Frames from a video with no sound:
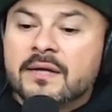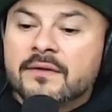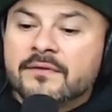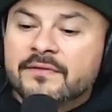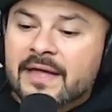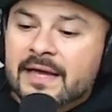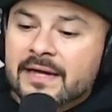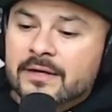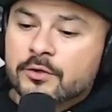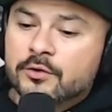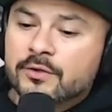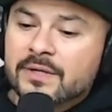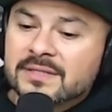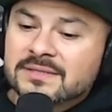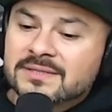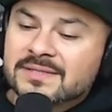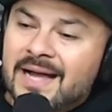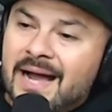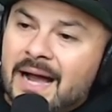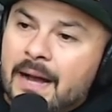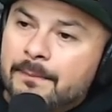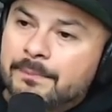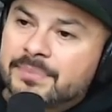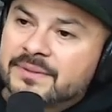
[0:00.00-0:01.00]
That creates
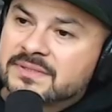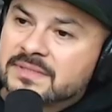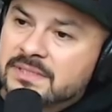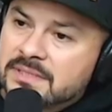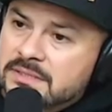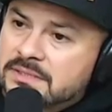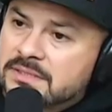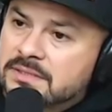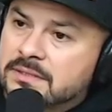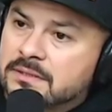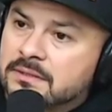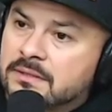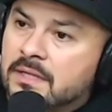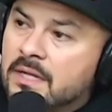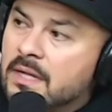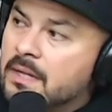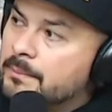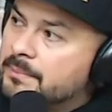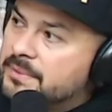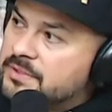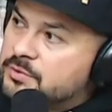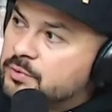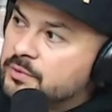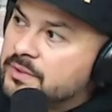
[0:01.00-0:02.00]
competition
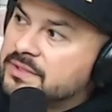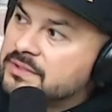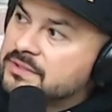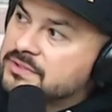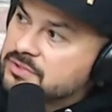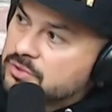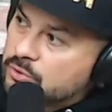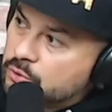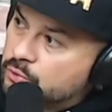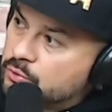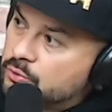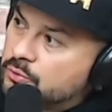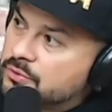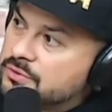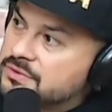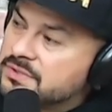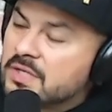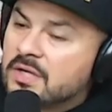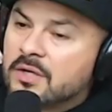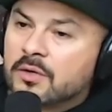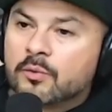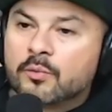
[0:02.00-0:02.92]
between the schools,